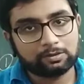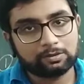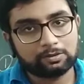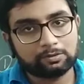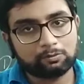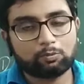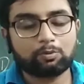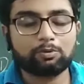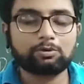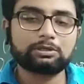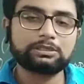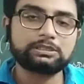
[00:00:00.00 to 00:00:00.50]

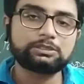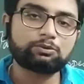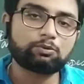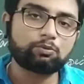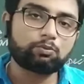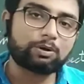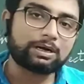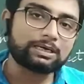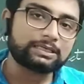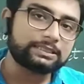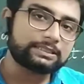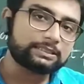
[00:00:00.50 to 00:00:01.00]
What is
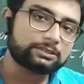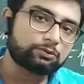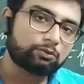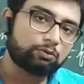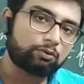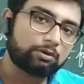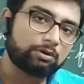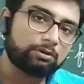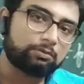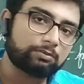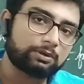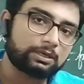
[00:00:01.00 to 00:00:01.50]

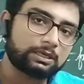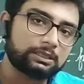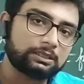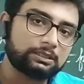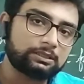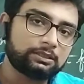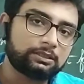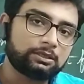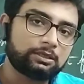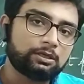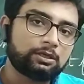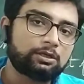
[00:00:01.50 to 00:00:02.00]
Cold
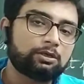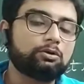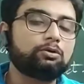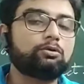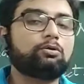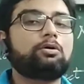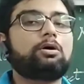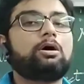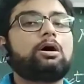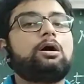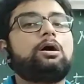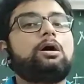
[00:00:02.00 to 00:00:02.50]
War?
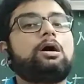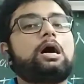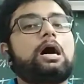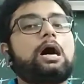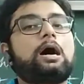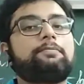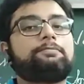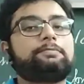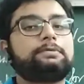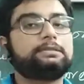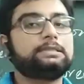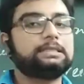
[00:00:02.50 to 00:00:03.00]
No,
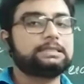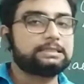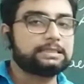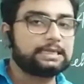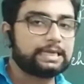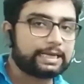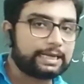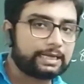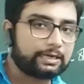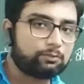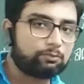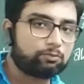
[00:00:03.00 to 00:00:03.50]
after the
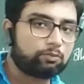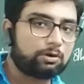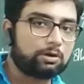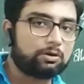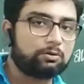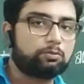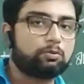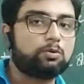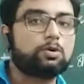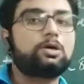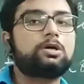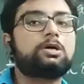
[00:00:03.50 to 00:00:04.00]
Second
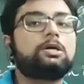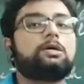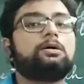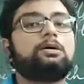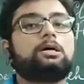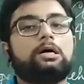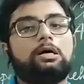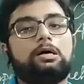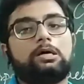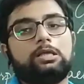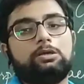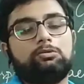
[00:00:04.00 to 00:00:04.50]
World
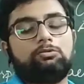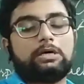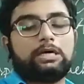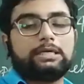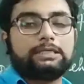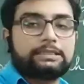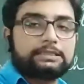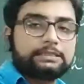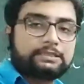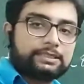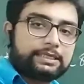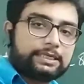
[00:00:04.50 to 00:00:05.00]
War, the
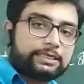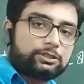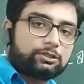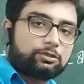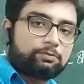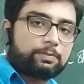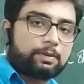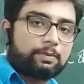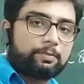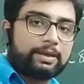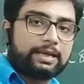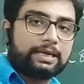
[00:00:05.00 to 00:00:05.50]
United States
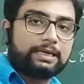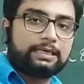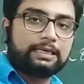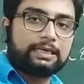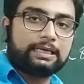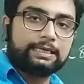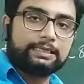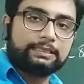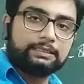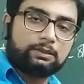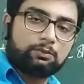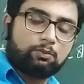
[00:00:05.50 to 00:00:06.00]
of
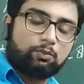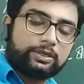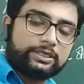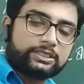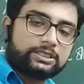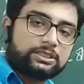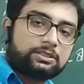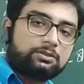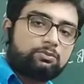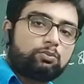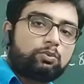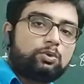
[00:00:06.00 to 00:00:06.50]
America in the
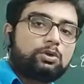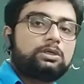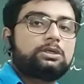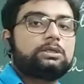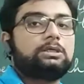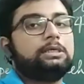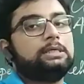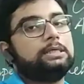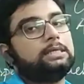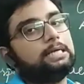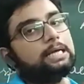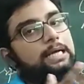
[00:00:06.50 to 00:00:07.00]
Western
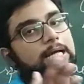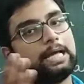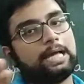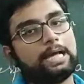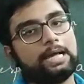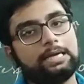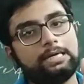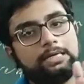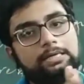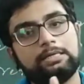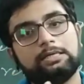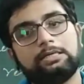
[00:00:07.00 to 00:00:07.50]
War
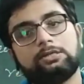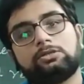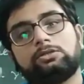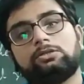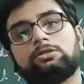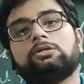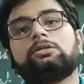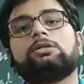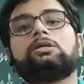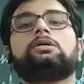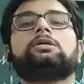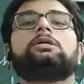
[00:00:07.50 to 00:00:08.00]
and
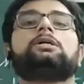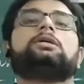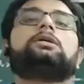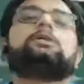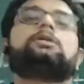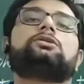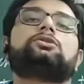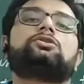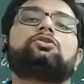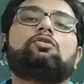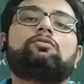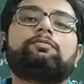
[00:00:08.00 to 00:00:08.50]

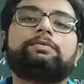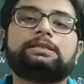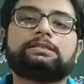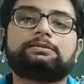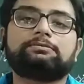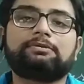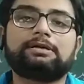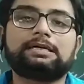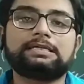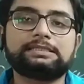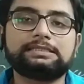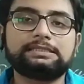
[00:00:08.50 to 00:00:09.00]
Soviet
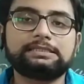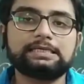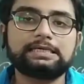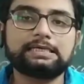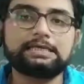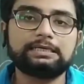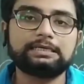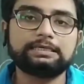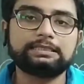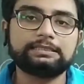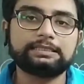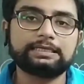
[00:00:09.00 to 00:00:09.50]

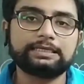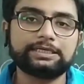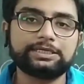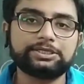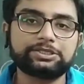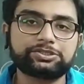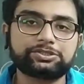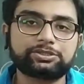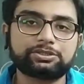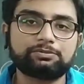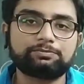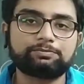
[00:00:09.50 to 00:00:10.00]
Russia in the
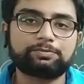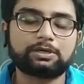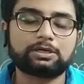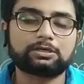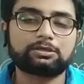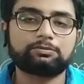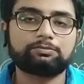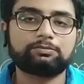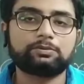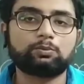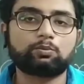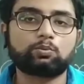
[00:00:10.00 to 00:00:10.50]
eastern part
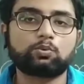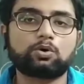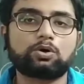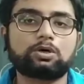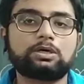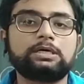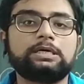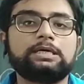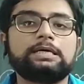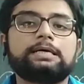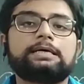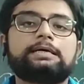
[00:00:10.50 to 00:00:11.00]
of the
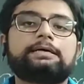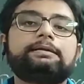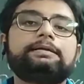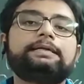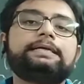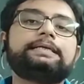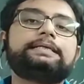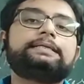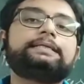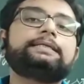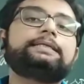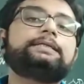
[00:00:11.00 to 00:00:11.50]
world
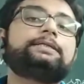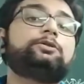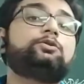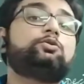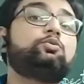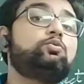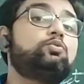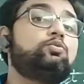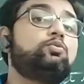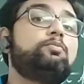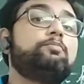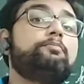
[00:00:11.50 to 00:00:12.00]
created
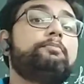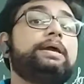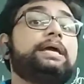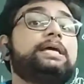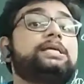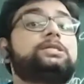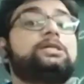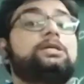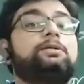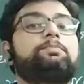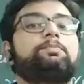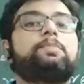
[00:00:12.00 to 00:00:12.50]
two
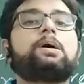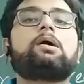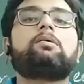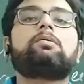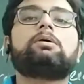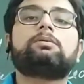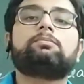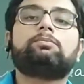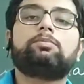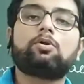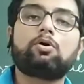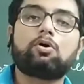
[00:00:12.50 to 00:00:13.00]
major
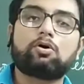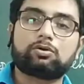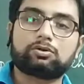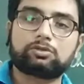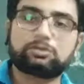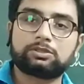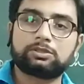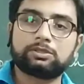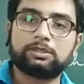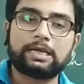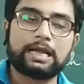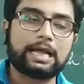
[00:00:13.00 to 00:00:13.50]
power blocks,
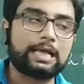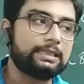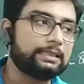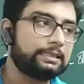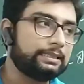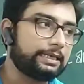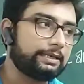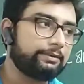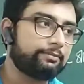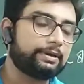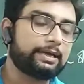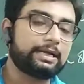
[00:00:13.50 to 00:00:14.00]
and
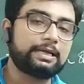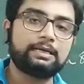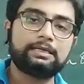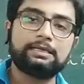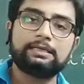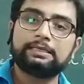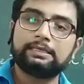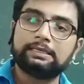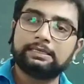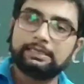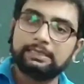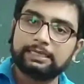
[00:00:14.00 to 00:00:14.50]
they
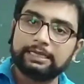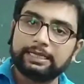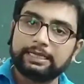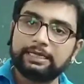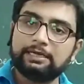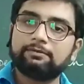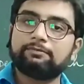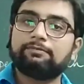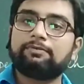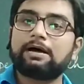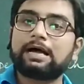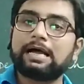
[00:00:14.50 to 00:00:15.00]
were
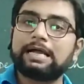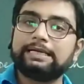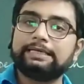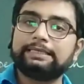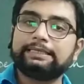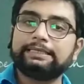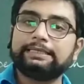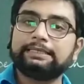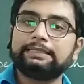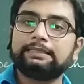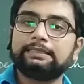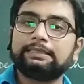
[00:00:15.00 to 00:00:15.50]

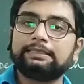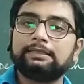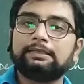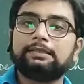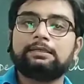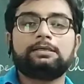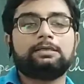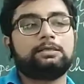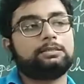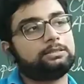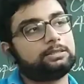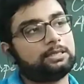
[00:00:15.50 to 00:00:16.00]
inviting,
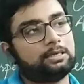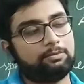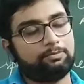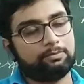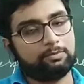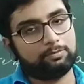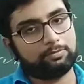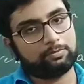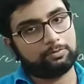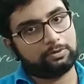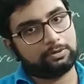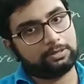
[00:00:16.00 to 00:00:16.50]

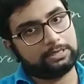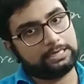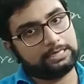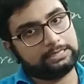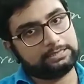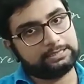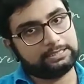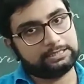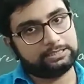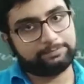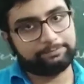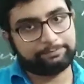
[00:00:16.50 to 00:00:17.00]
some
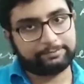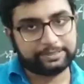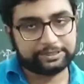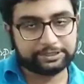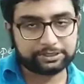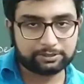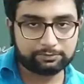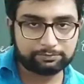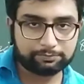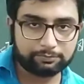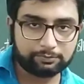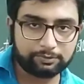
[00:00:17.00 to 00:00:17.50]
cases
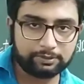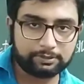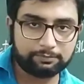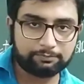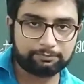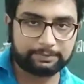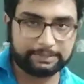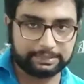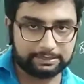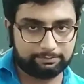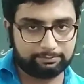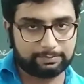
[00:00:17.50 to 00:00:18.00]

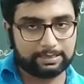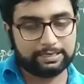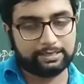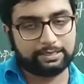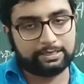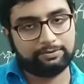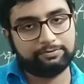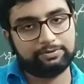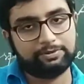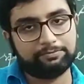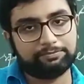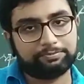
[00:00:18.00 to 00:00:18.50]
pressurefully by
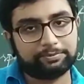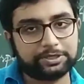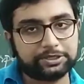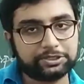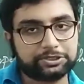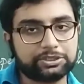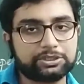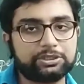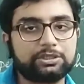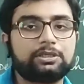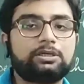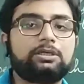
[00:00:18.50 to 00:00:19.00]
giving
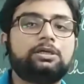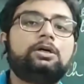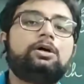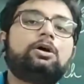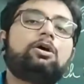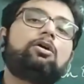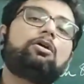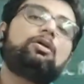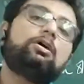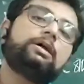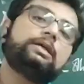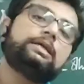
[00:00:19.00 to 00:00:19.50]
pressure,
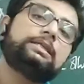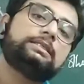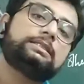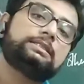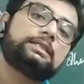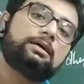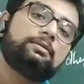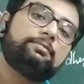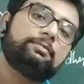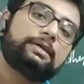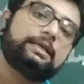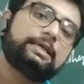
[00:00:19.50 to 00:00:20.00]
or in
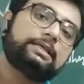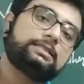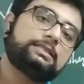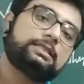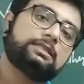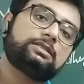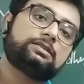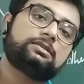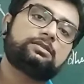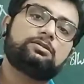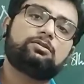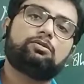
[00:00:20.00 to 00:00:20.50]
some
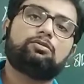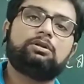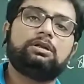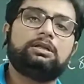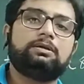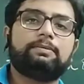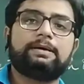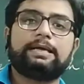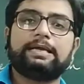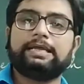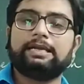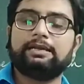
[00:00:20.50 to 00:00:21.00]
cases only
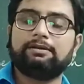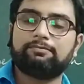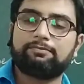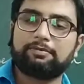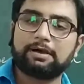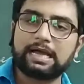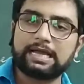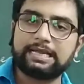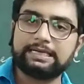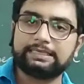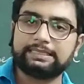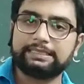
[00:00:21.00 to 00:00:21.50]
by
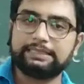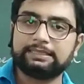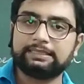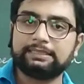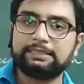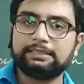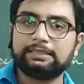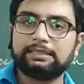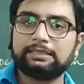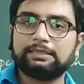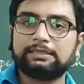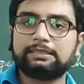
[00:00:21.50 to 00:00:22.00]

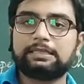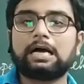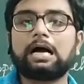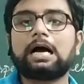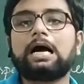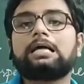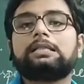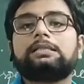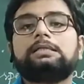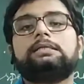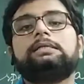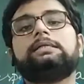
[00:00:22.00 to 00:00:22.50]
inviting the
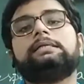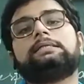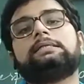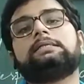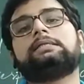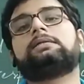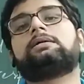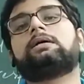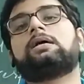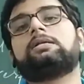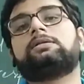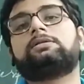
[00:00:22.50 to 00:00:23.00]
other
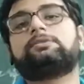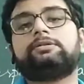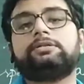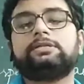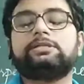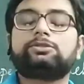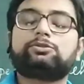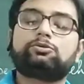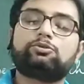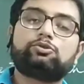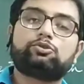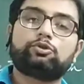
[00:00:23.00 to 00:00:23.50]
little
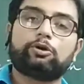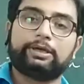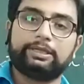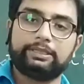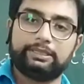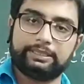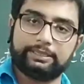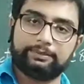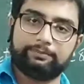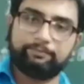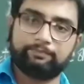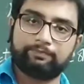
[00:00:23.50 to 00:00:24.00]
countries to join
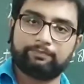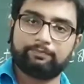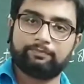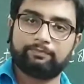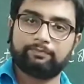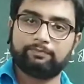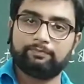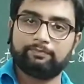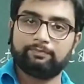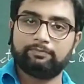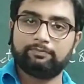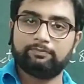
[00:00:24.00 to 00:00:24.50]
them.
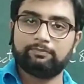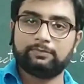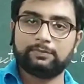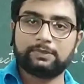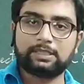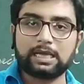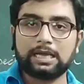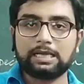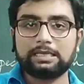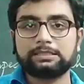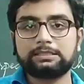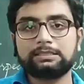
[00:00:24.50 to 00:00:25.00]

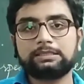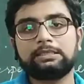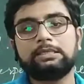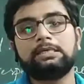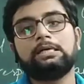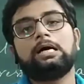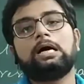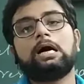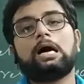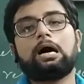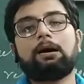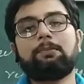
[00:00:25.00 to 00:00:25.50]
Thus,
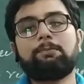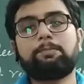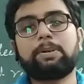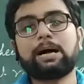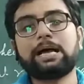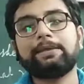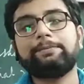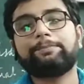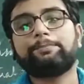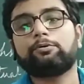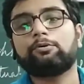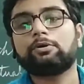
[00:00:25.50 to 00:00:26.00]
a
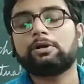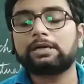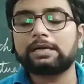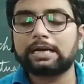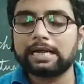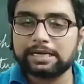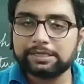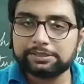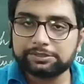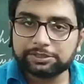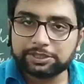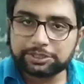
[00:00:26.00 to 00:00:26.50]

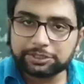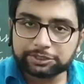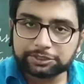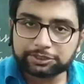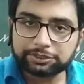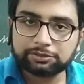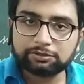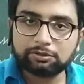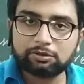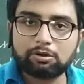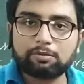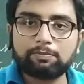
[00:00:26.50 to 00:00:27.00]

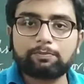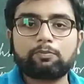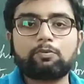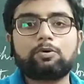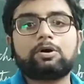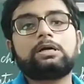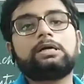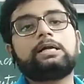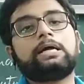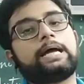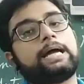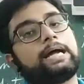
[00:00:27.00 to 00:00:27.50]
bipolarization of
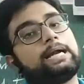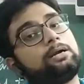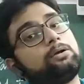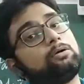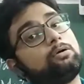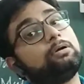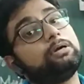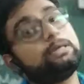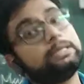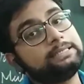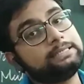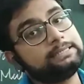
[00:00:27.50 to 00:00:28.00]
world had
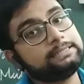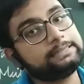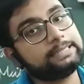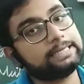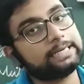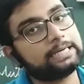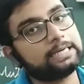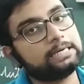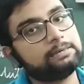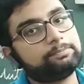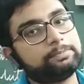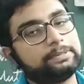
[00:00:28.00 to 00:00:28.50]
already
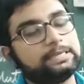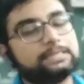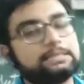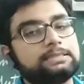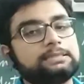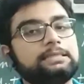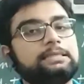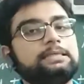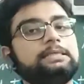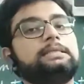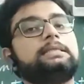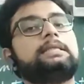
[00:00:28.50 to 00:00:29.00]
taken
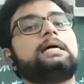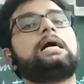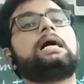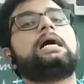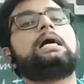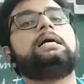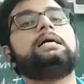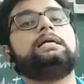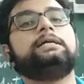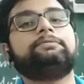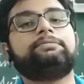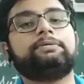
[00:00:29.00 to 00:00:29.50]
place in the
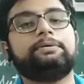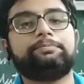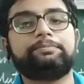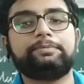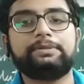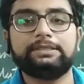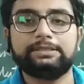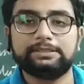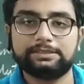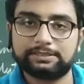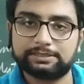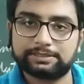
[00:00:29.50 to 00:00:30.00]
early
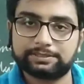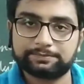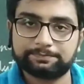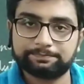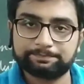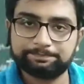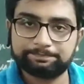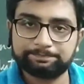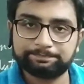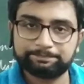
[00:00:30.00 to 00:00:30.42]
50s.